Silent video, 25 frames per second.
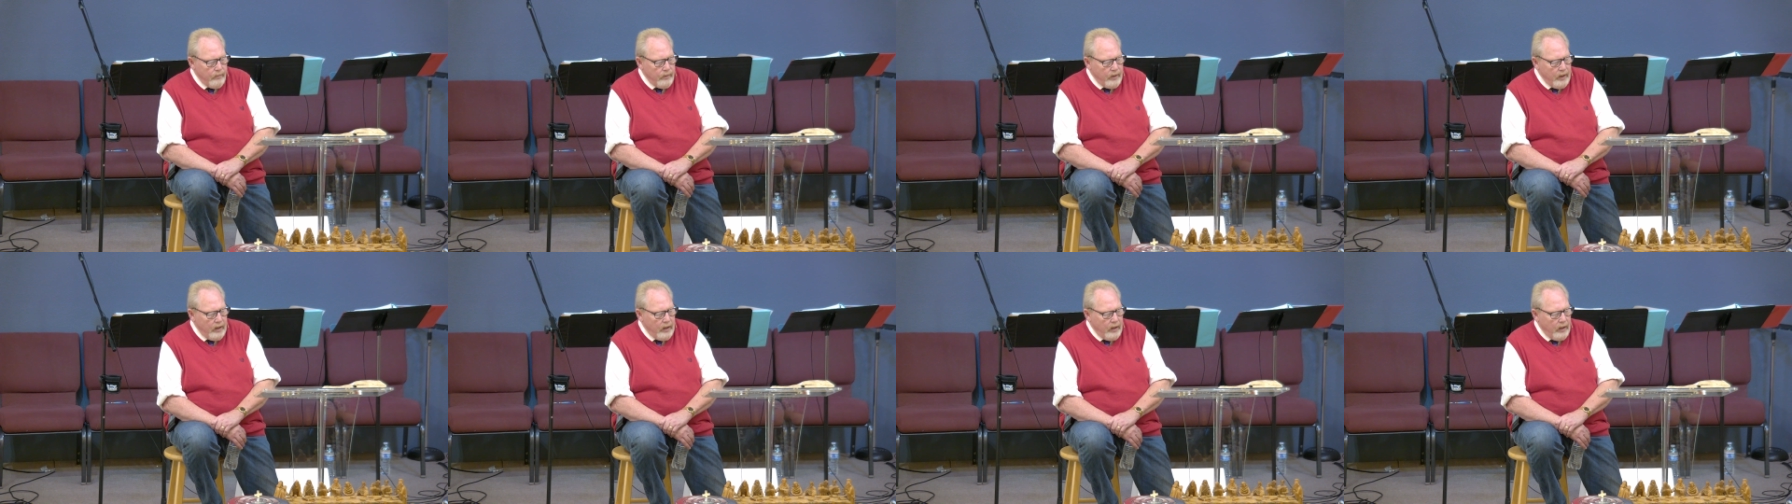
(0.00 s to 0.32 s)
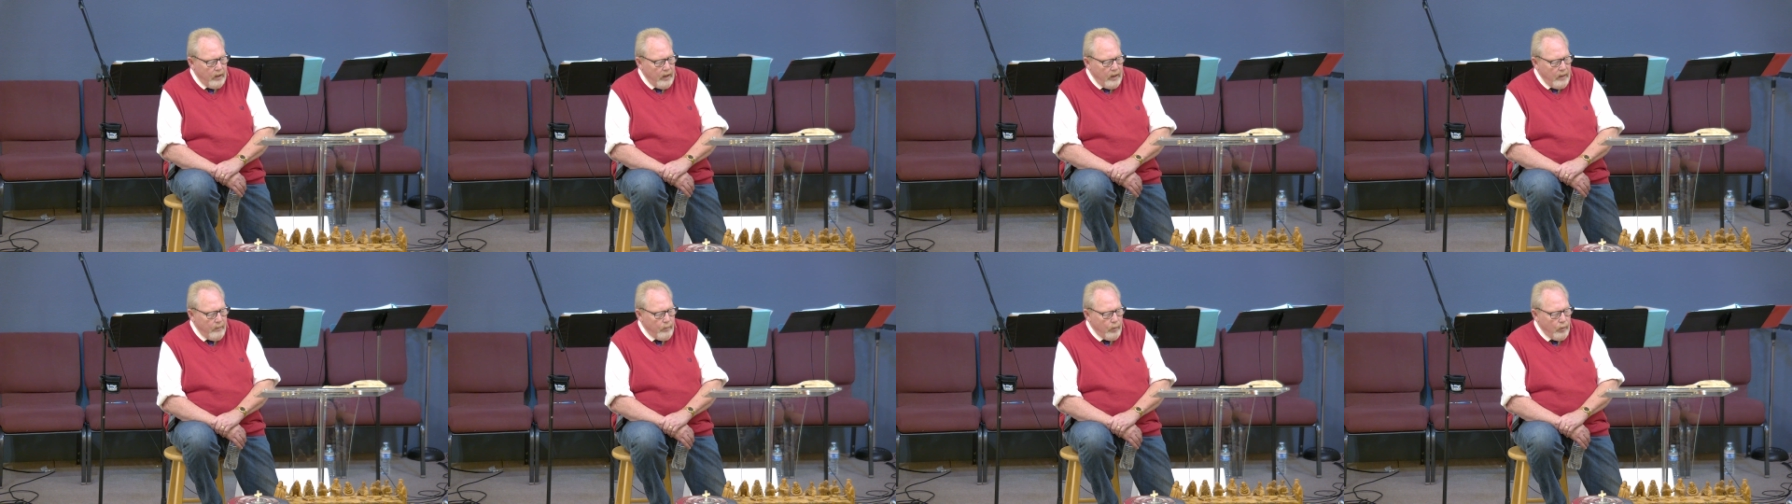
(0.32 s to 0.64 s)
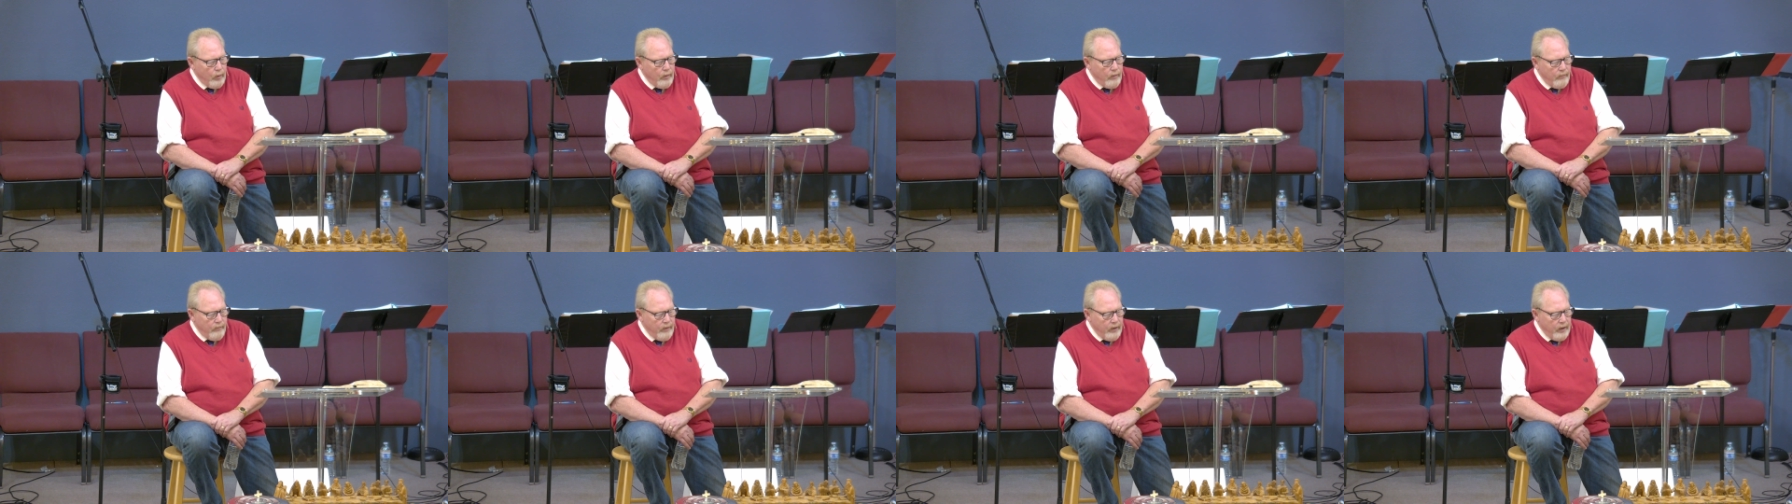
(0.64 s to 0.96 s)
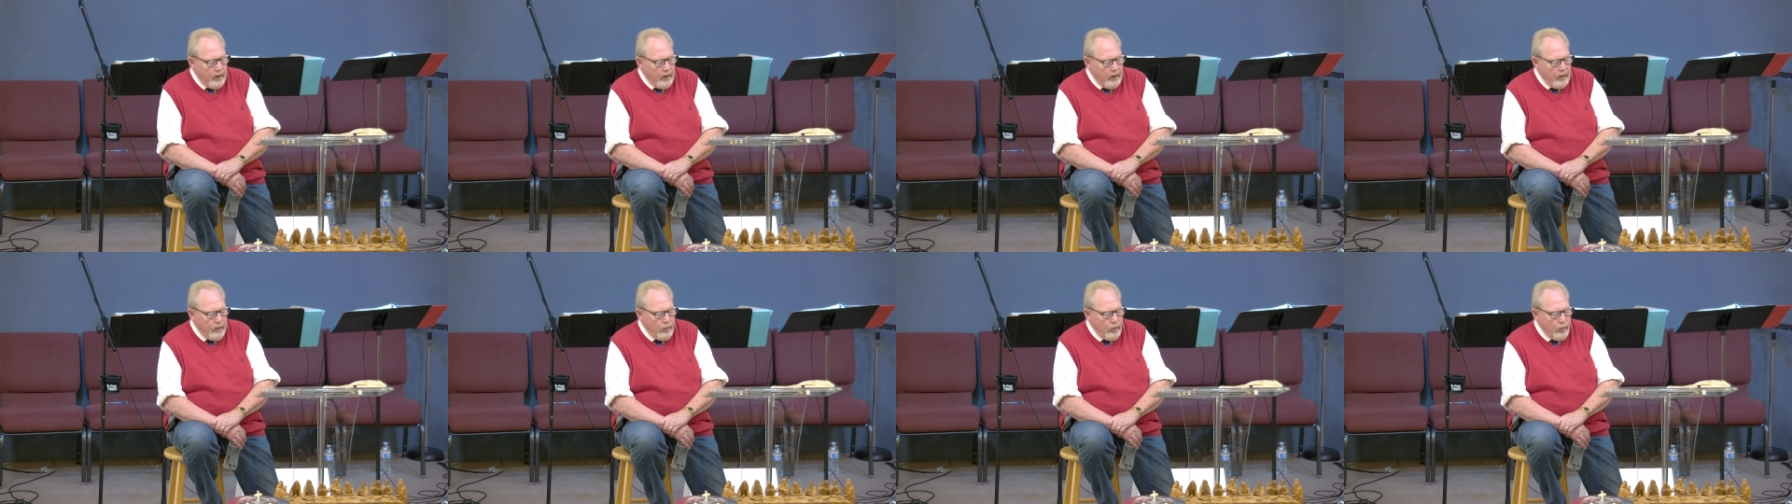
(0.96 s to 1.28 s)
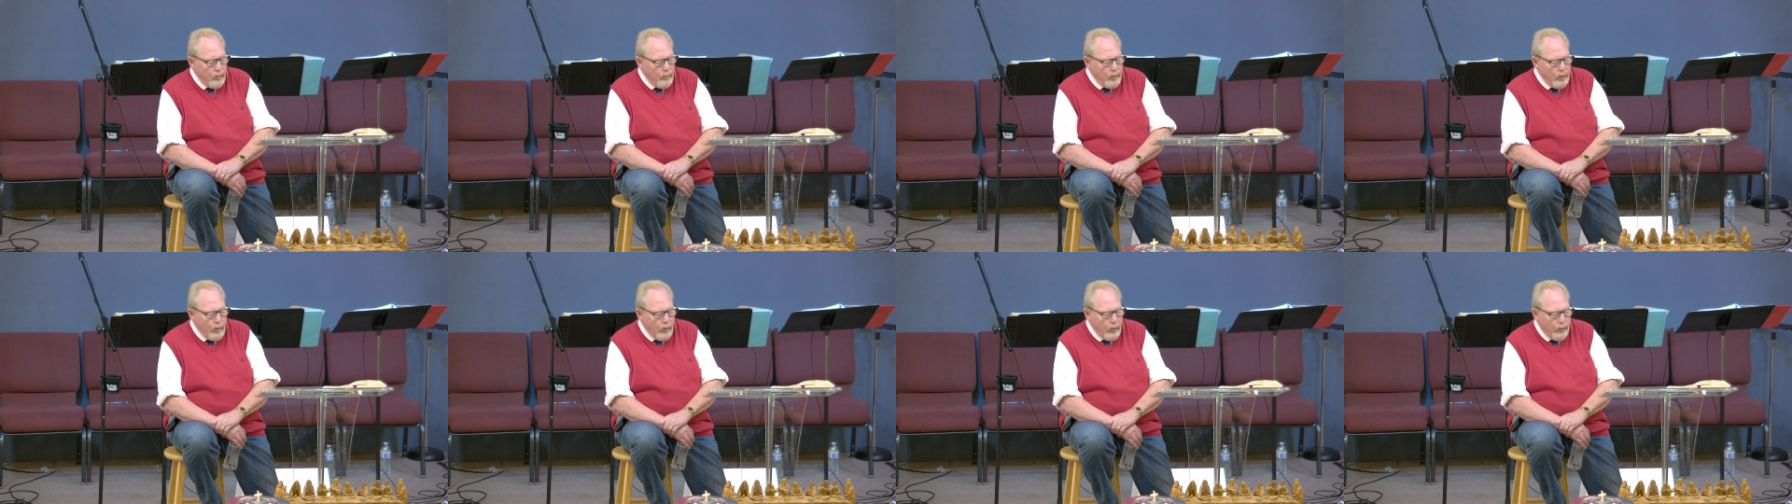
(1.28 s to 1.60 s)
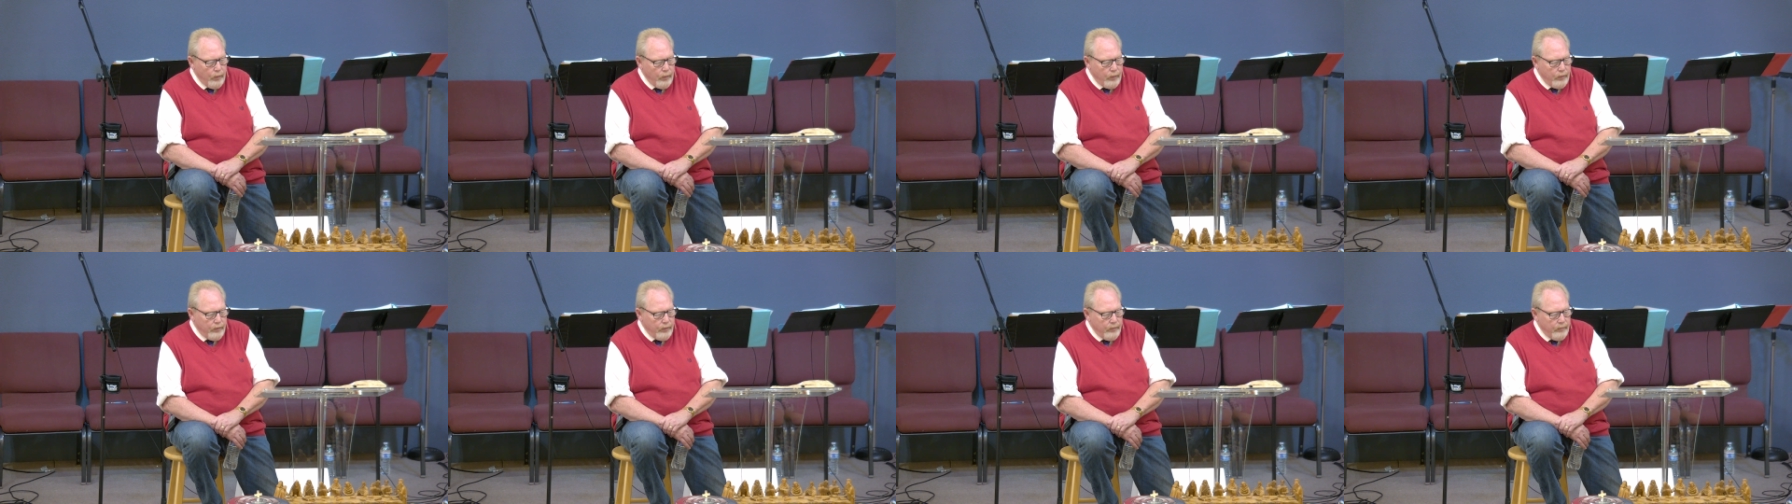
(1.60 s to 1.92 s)
they labor in vain who
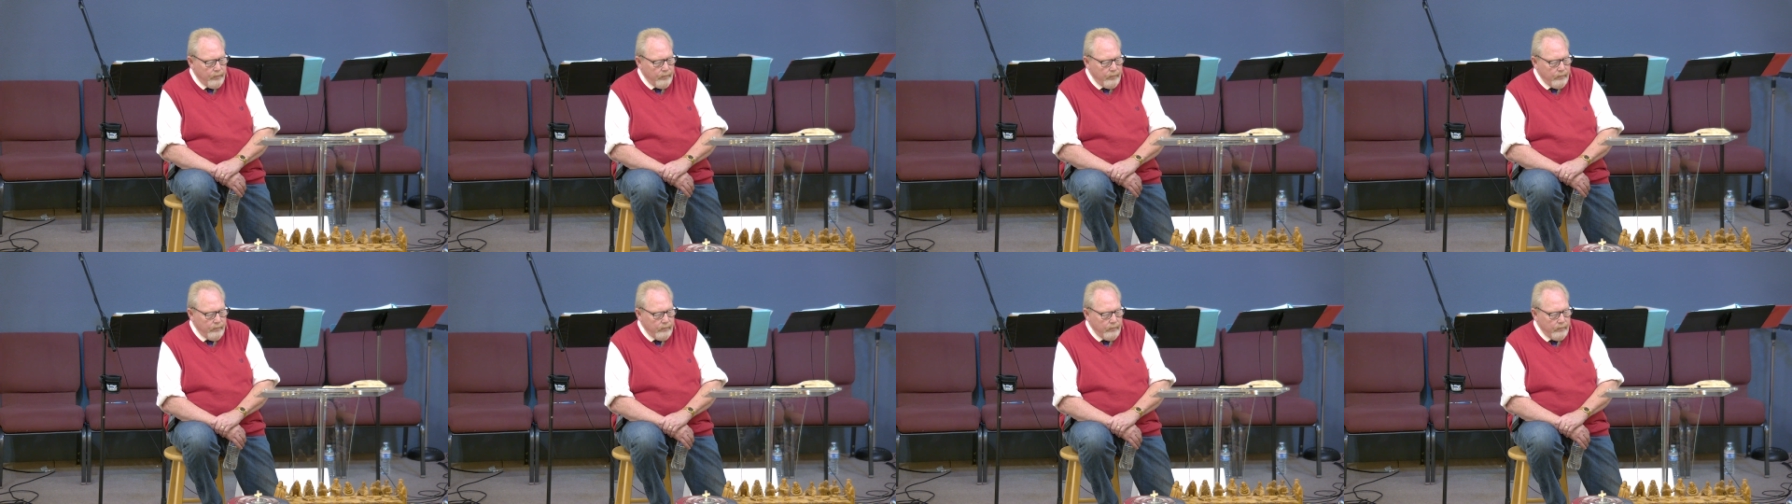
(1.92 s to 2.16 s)
build it.